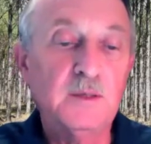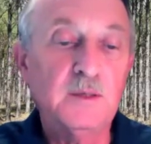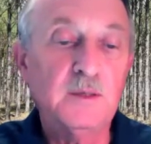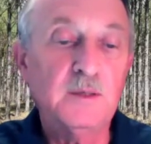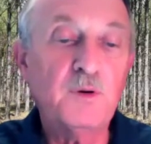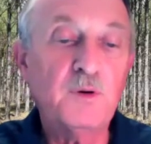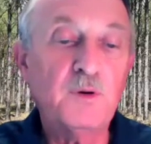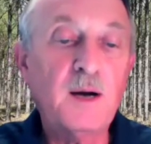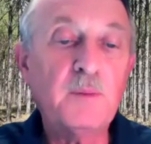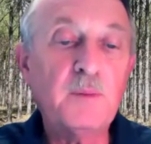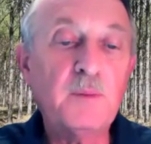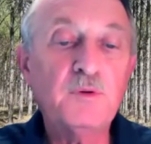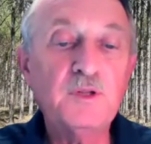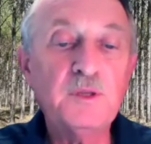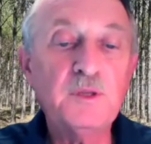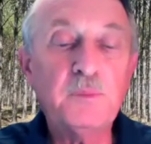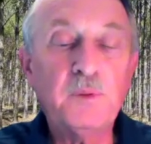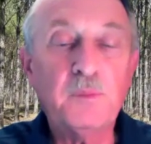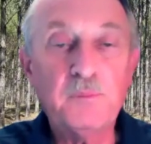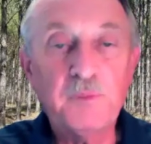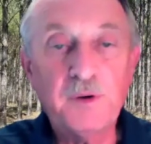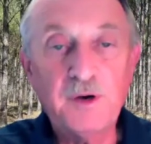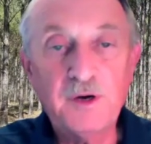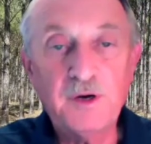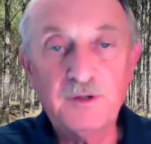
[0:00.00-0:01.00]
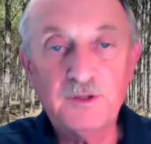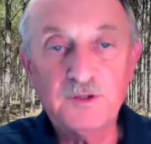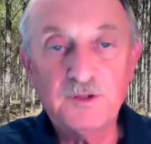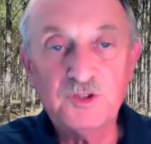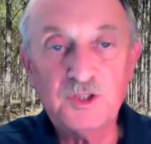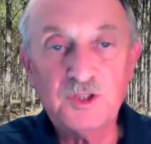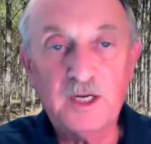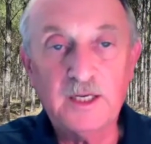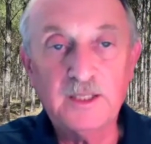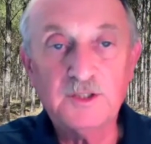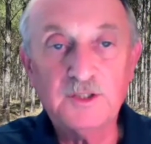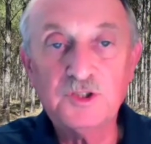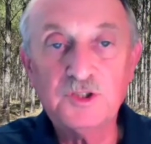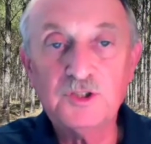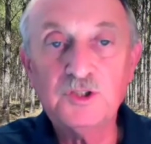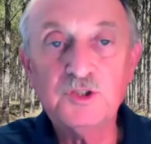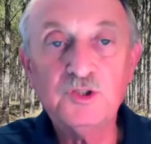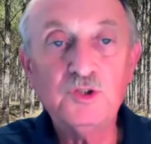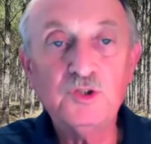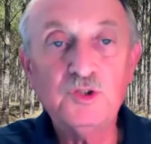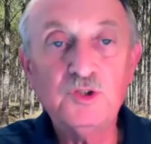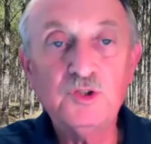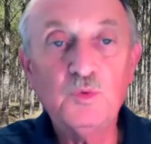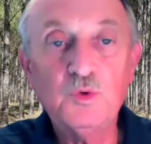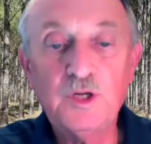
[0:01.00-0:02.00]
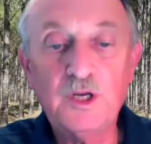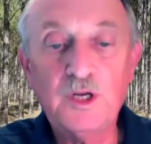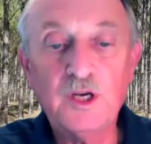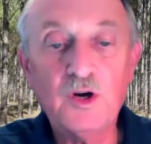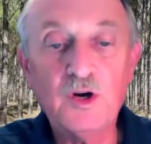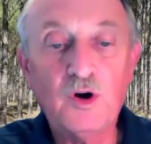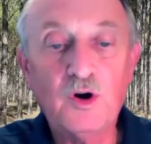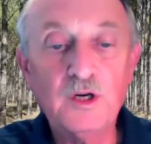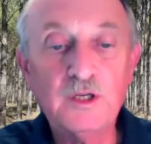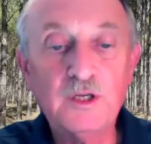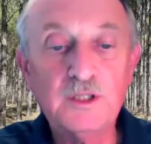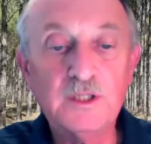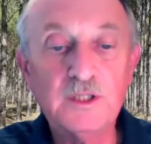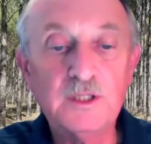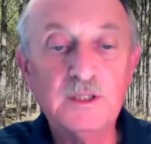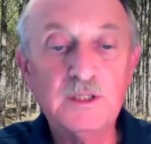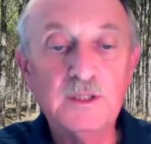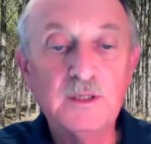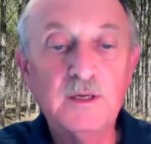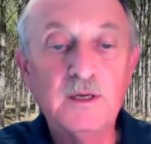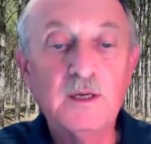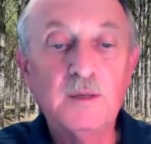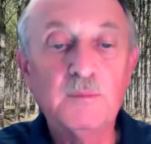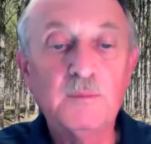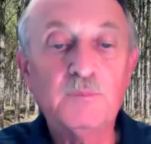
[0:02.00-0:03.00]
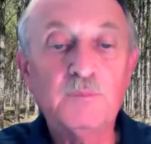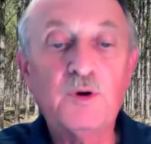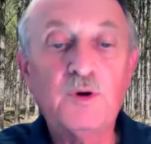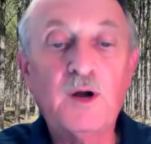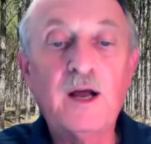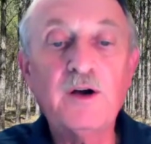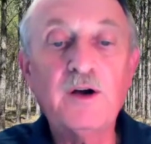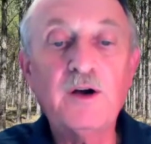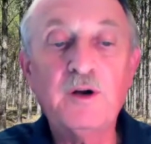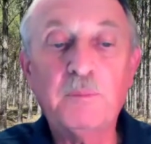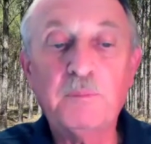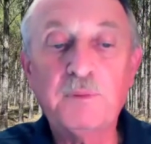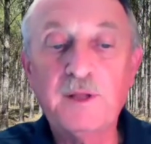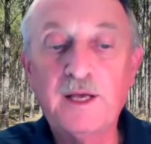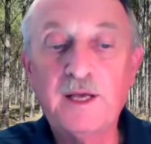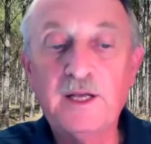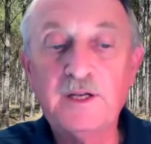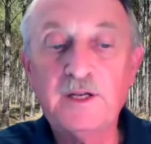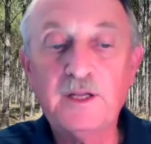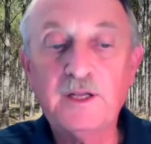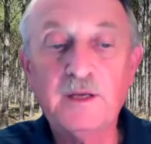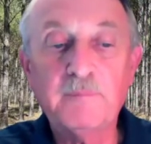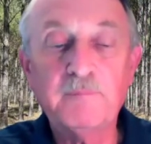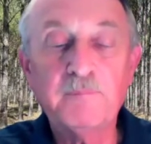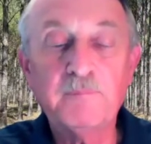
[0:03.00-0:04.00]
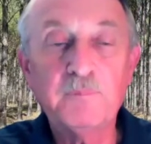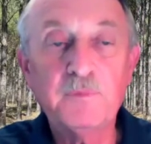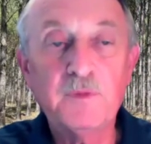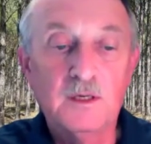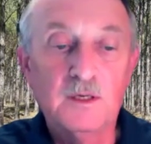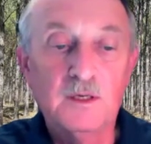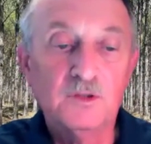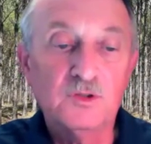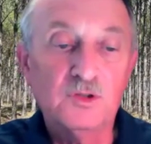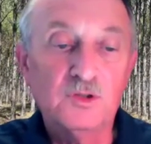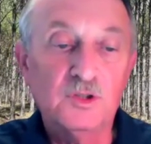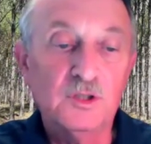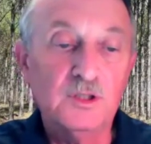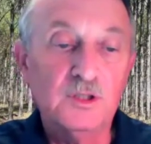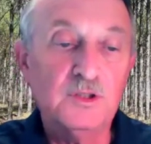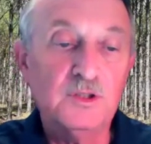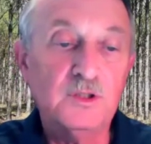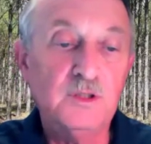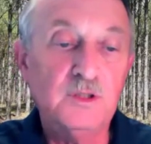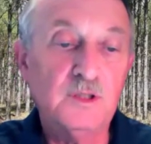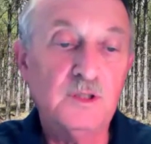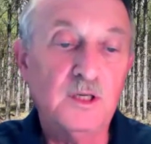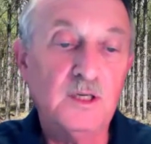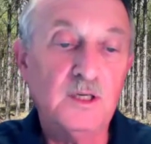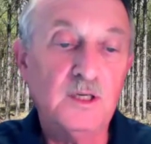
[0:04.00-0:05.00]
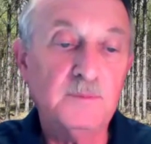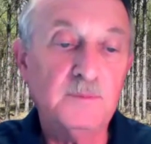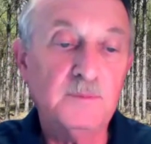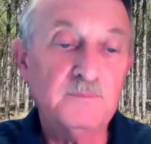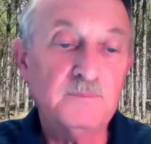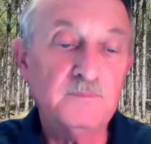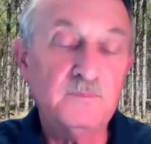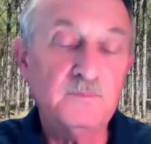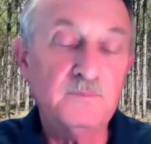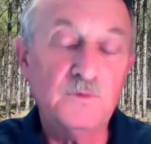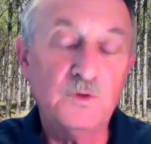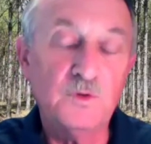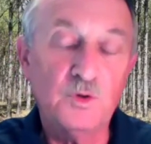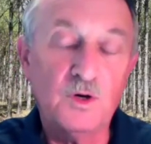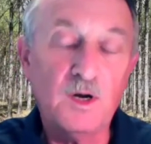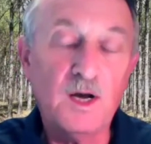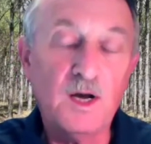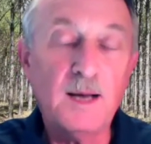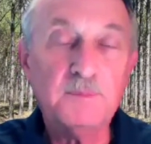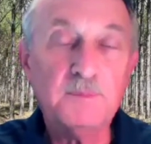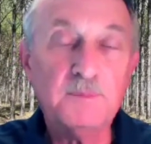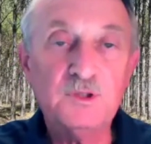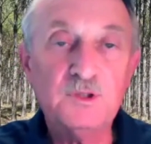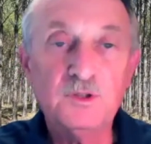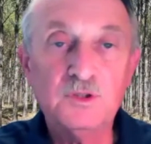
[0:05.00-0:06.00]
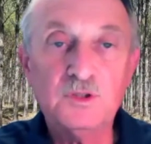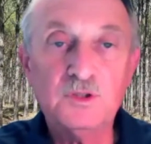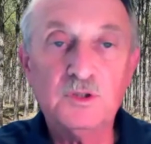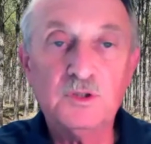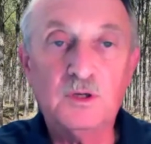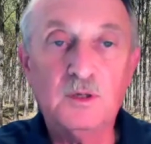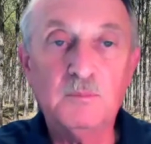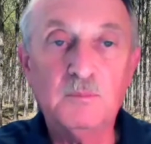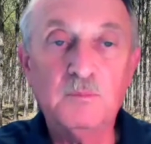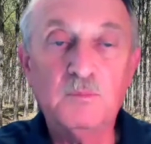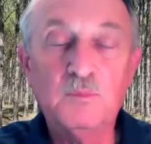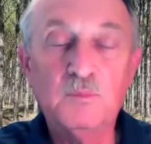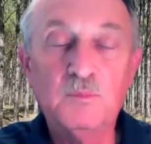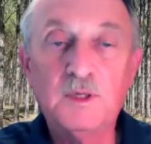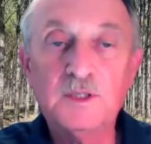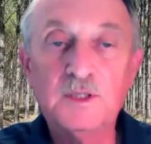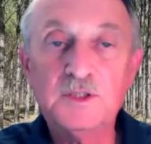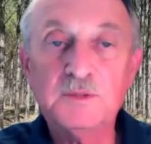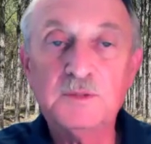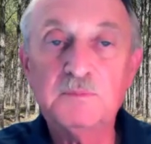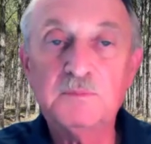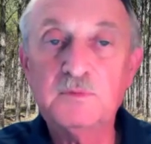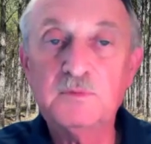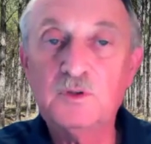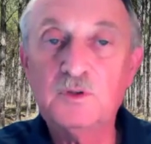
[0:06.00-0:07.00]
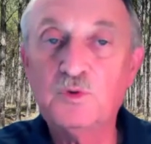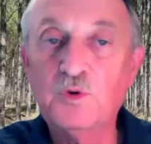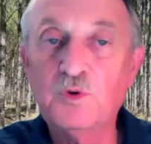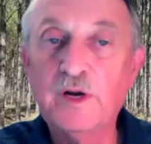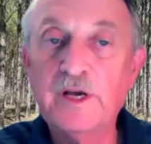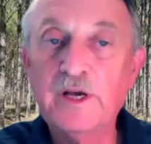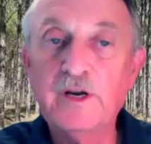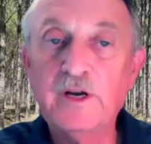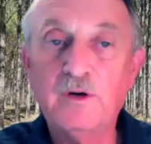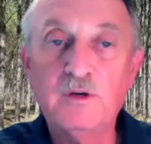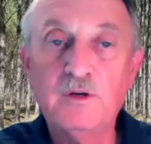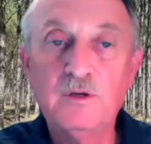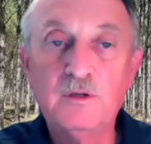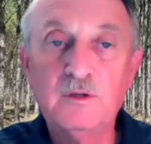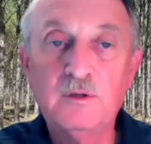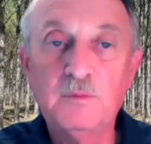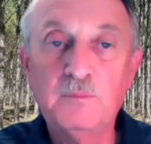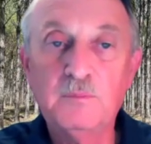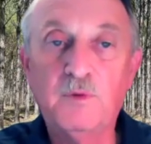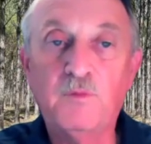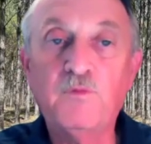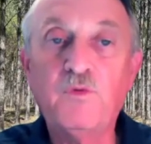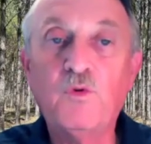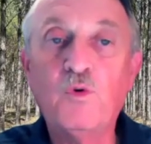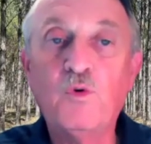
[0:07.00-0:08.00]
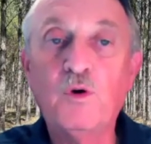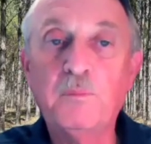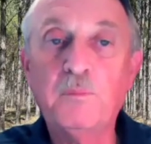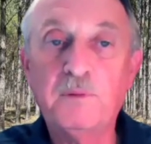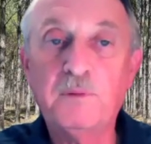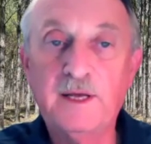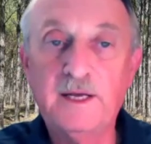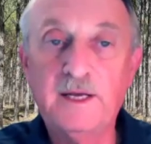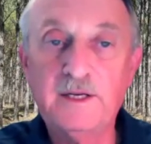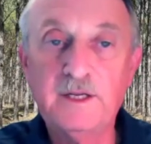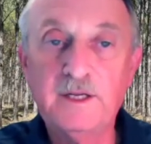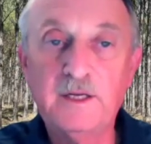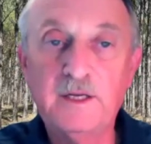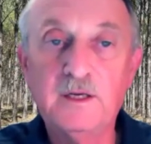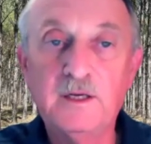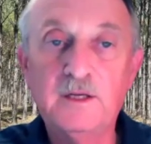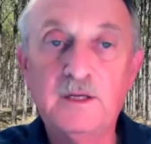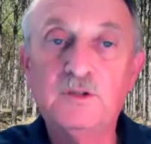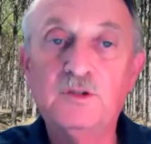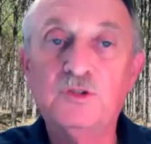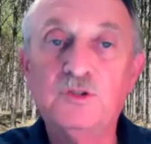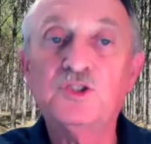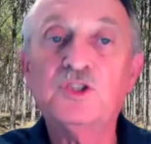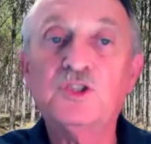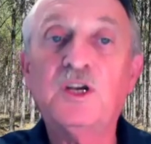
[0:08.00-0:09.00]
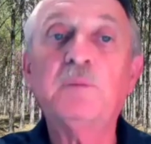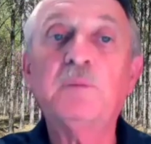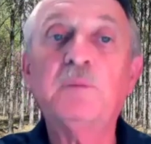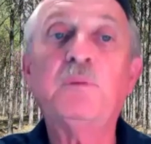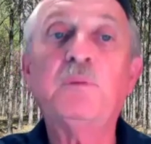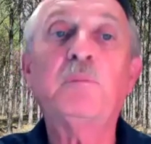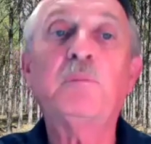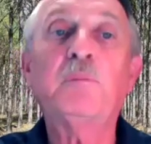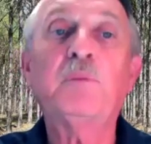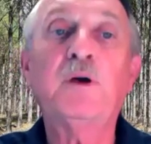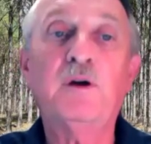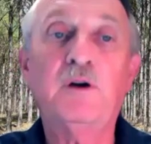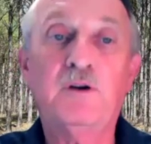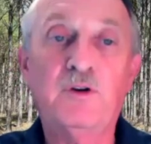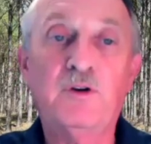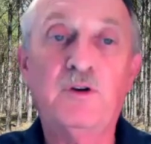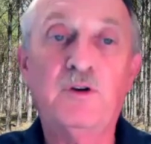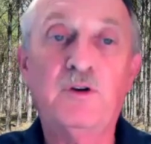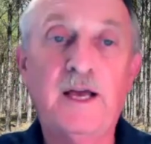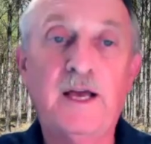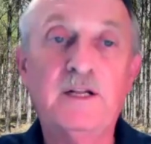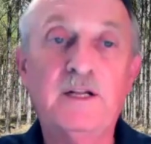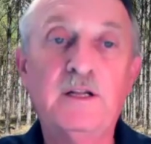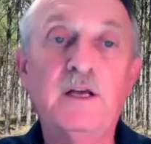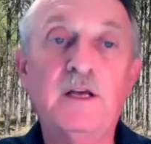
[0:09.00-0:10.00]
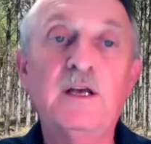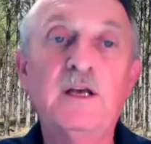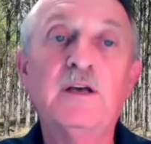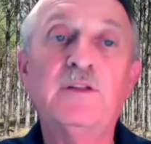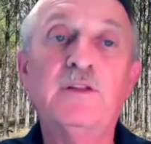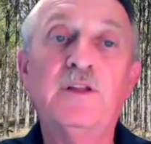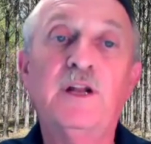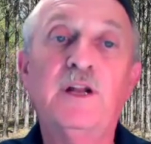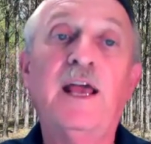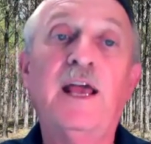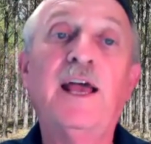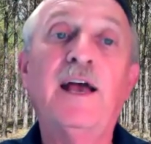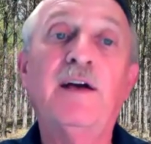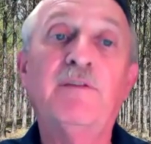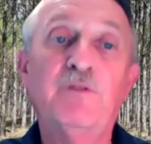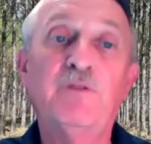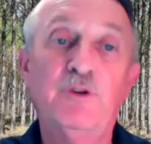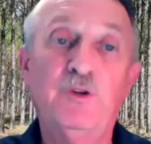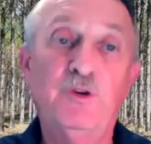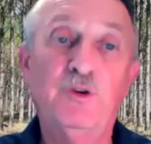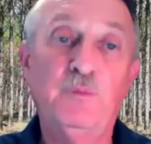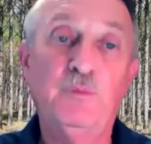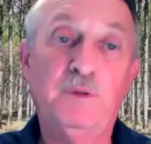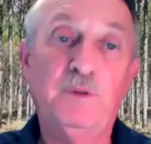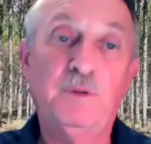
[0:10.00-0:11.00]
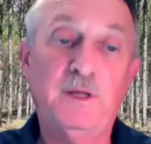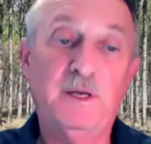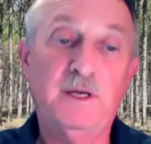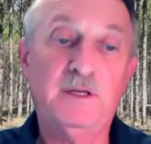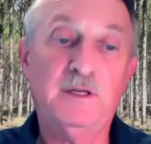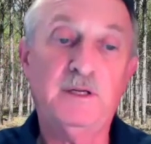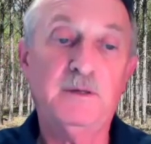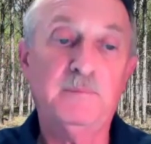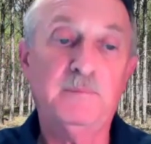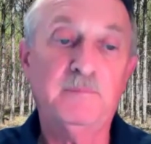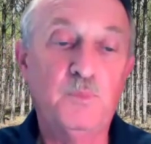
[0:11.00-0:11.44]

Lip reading: properly prepare the site just as you would a garden prior to planting, so that your options are much greater before planting to site prepare a tract than after you plant.